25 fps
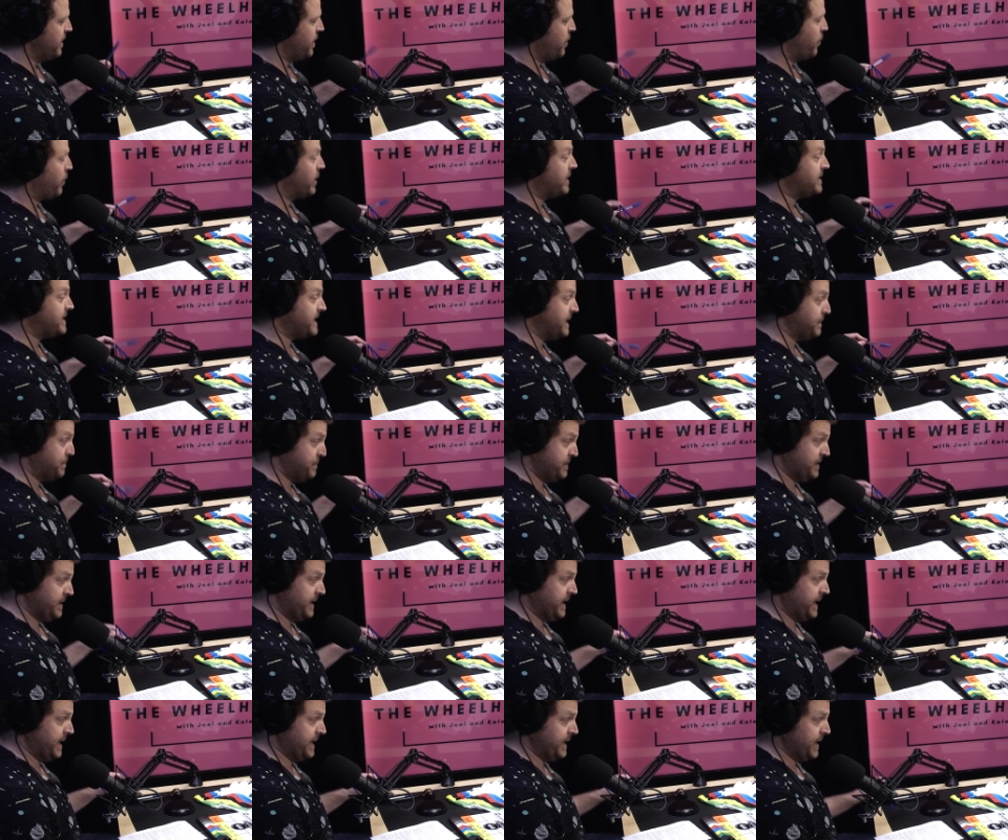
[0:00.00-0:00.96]
We tipped
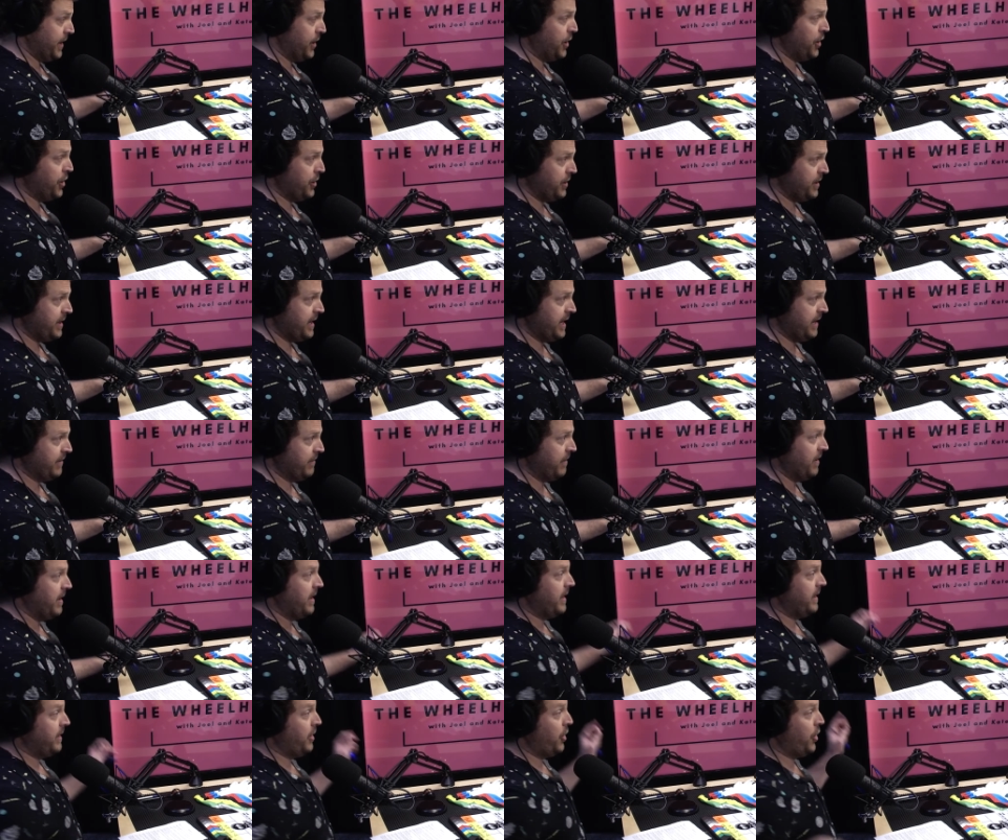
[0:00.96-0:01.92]
it here. You heard it here
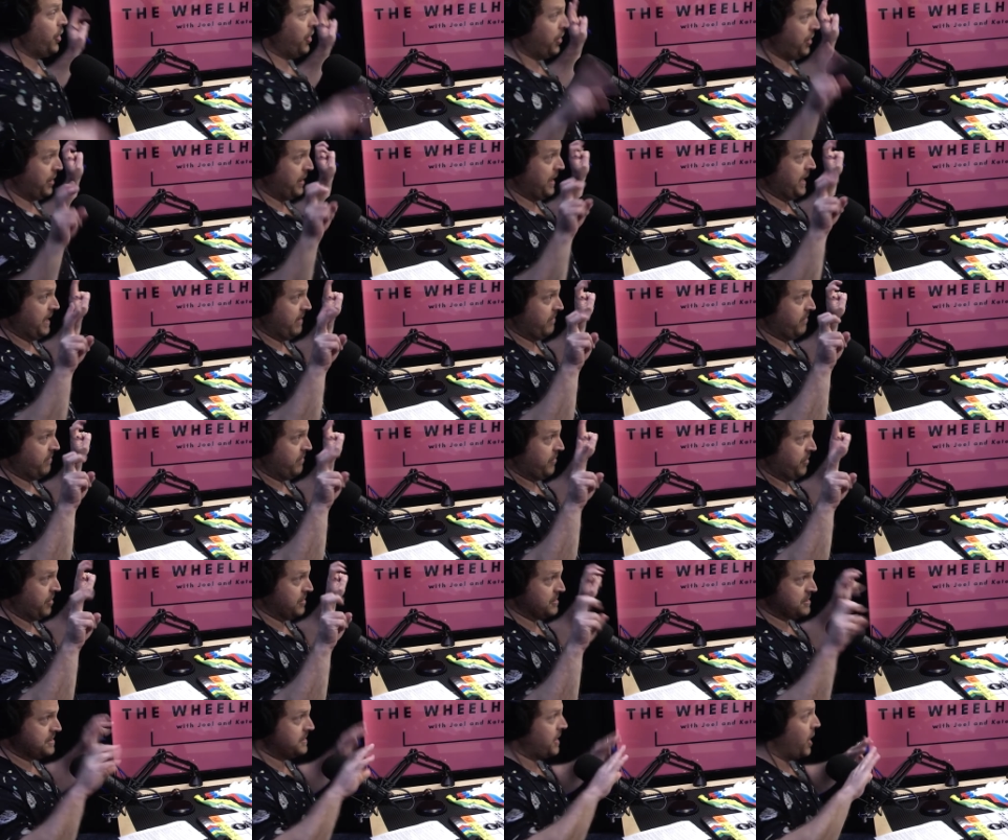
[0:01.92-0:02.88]
heard it here
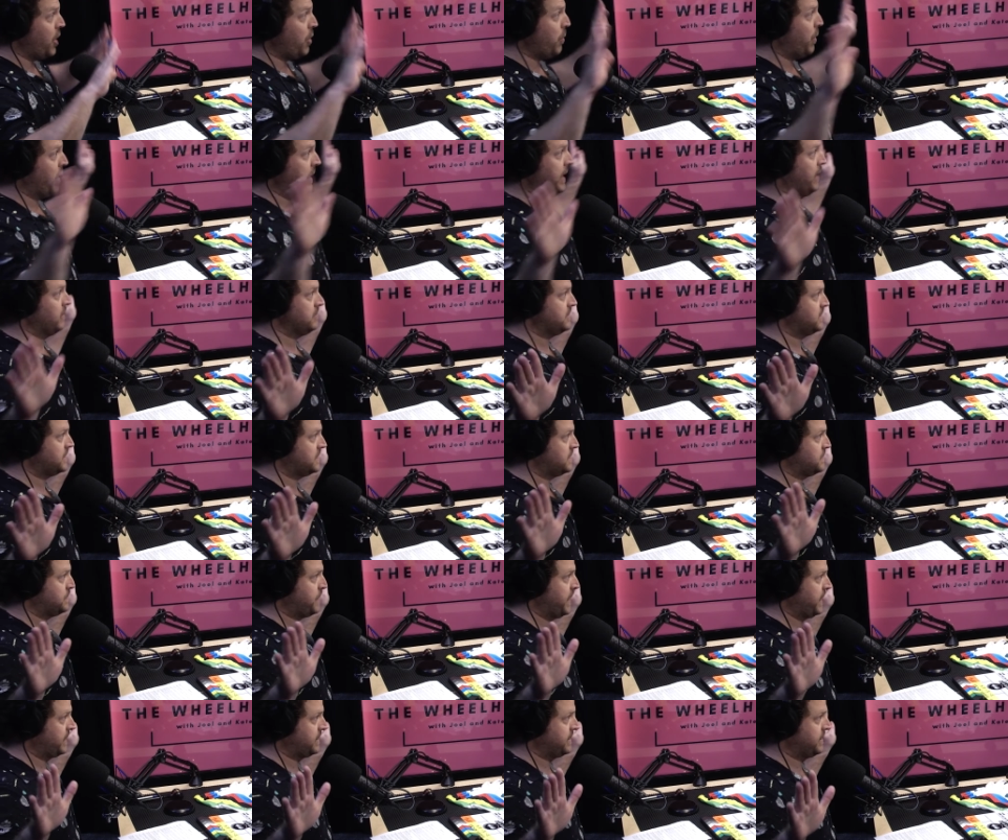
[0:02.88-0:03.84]
first. No one else
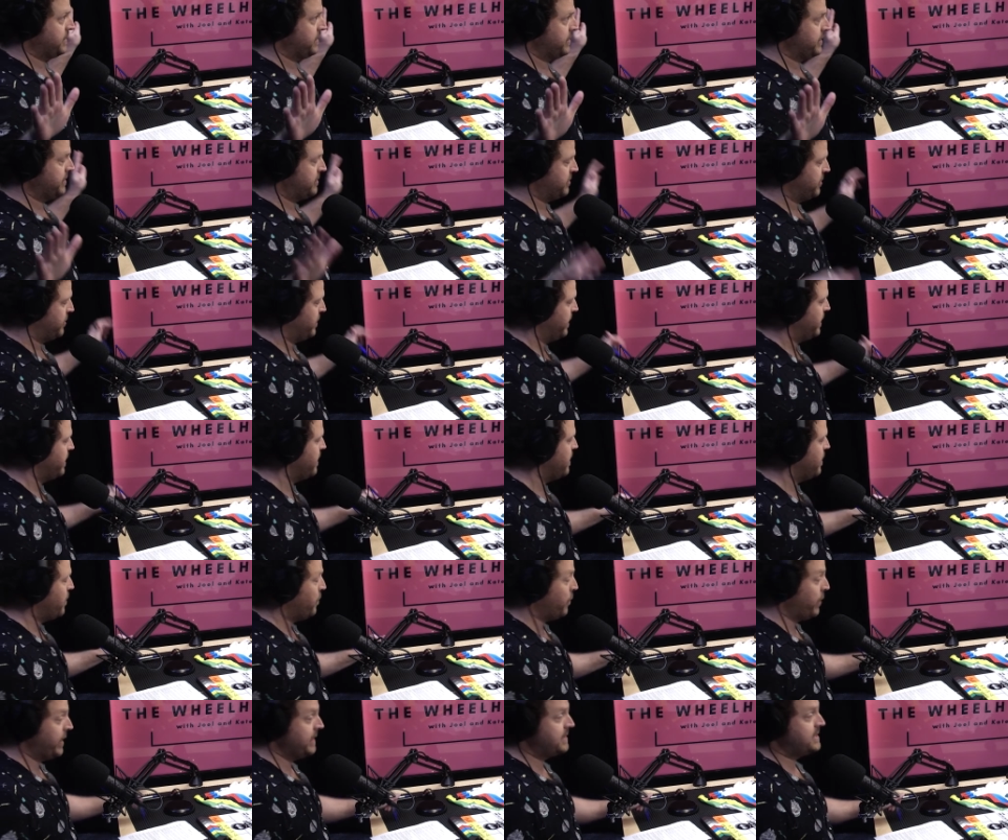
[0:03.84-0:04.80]
expected her to do it.
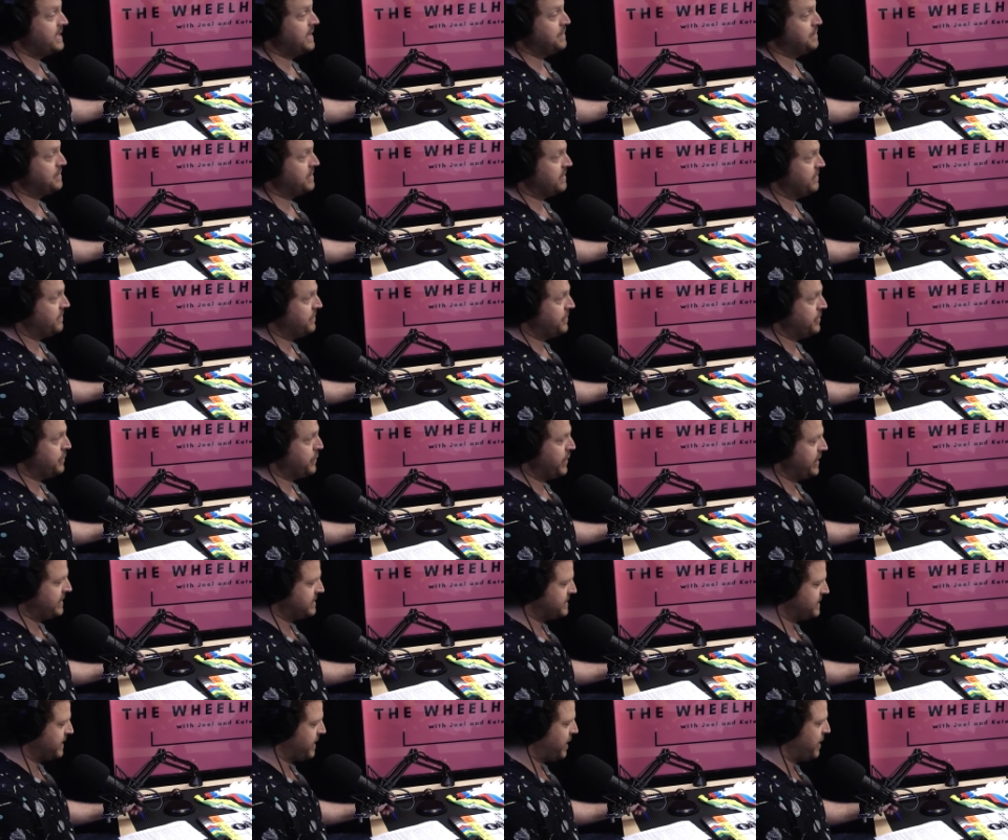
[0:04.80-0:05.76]
We tipped it a few
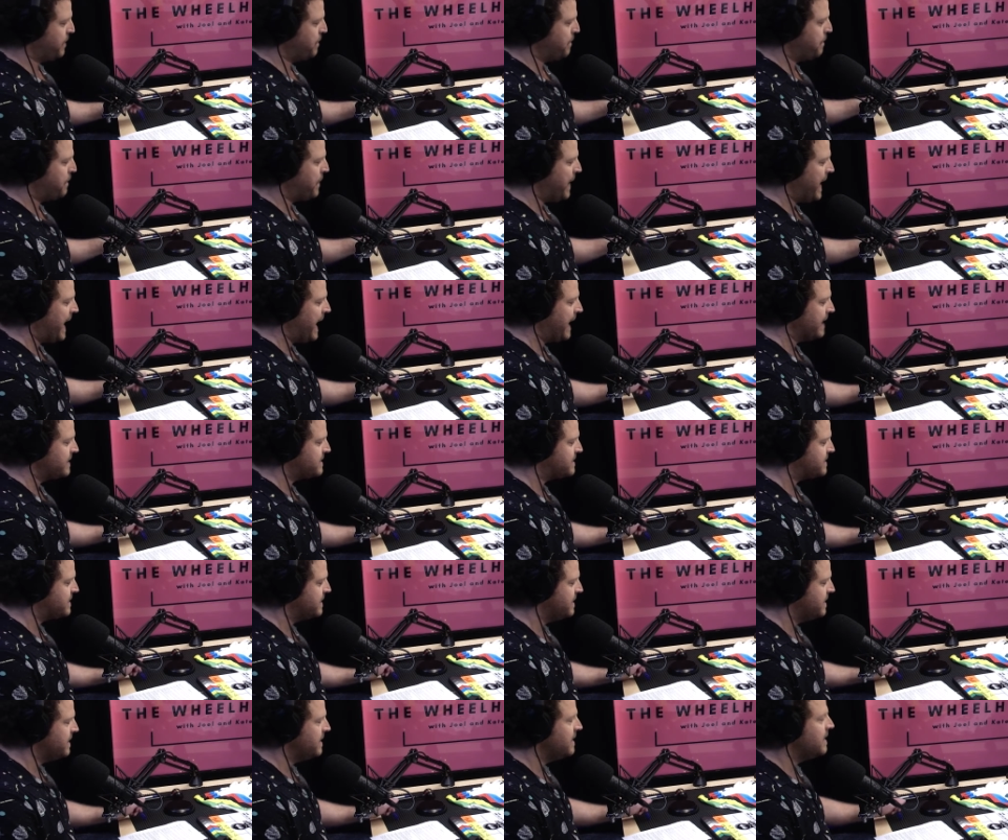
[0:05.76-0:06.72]
weeks ago, but
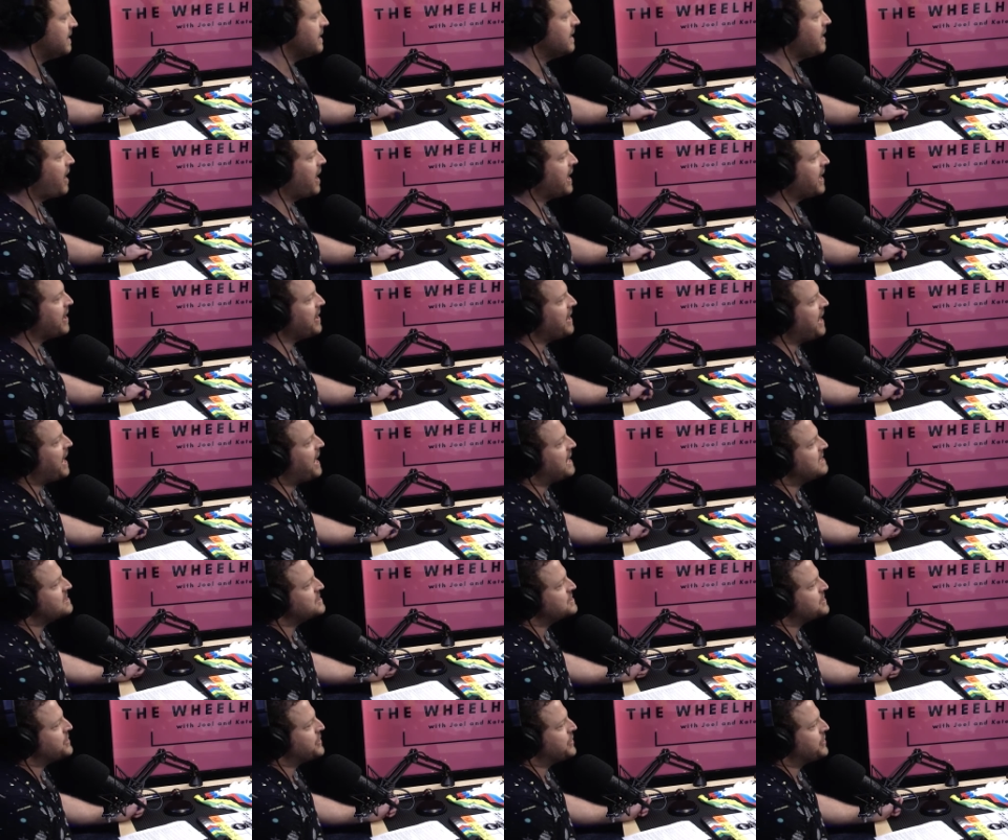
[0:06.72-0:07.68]
I got to
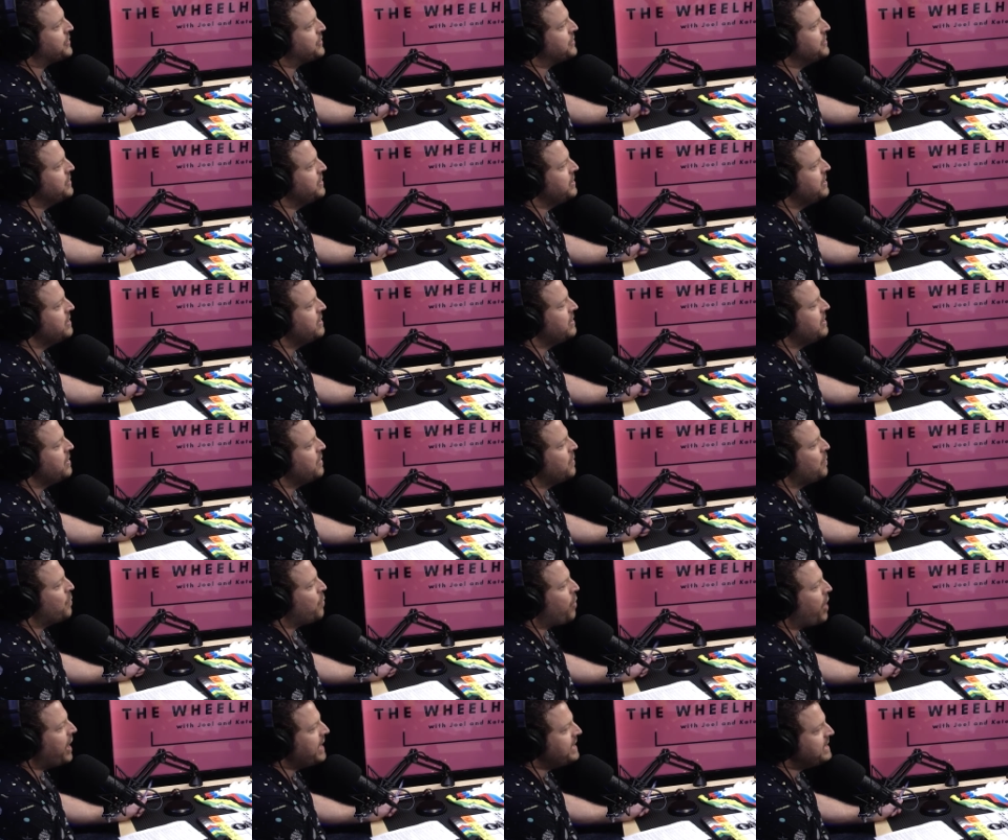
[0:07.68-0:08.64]
ask you,
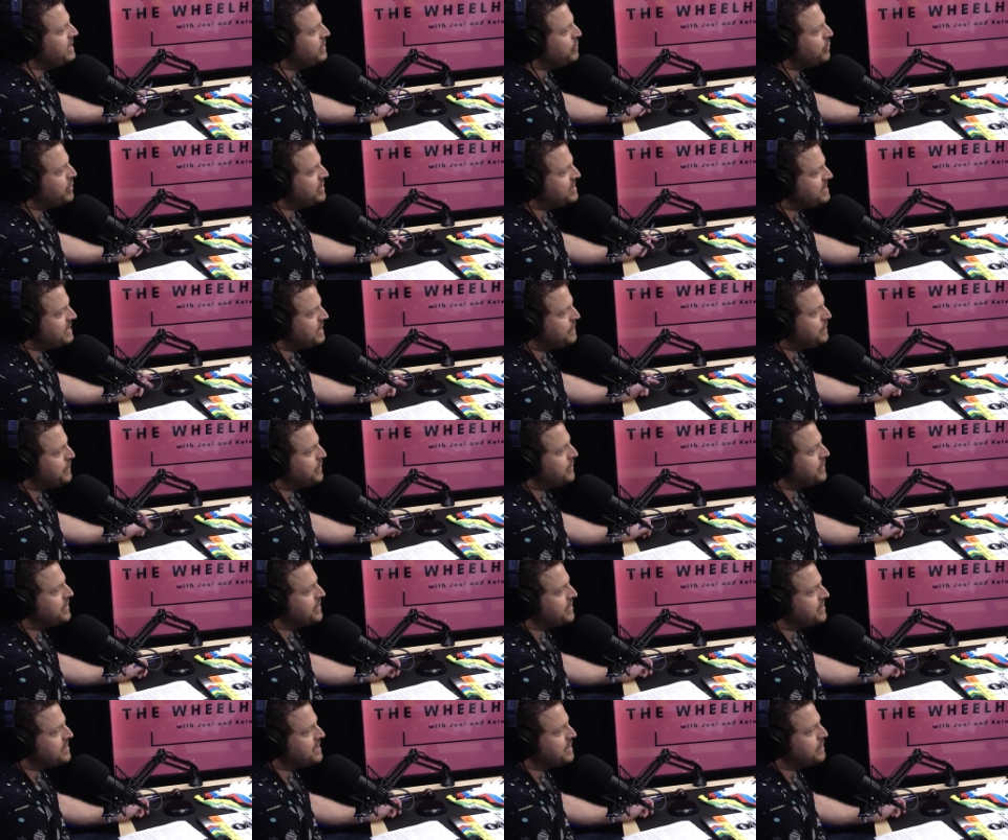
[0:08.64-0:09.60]
why didn't we tip her
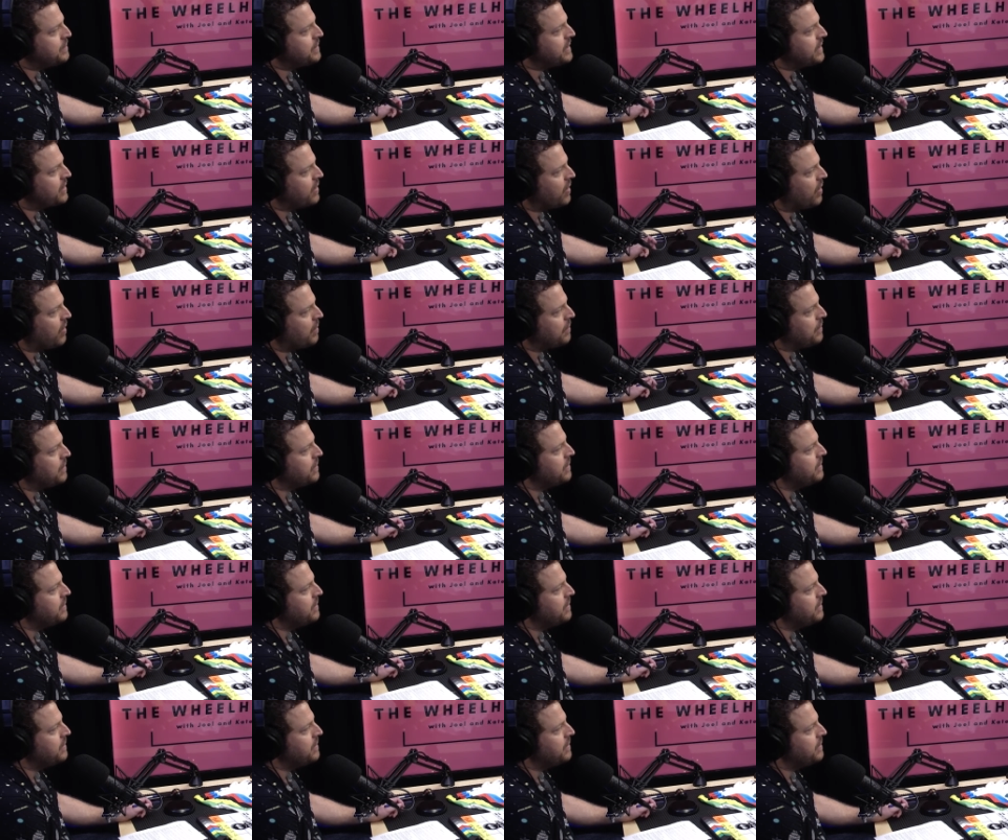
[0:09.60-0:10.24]
in the tipping comp?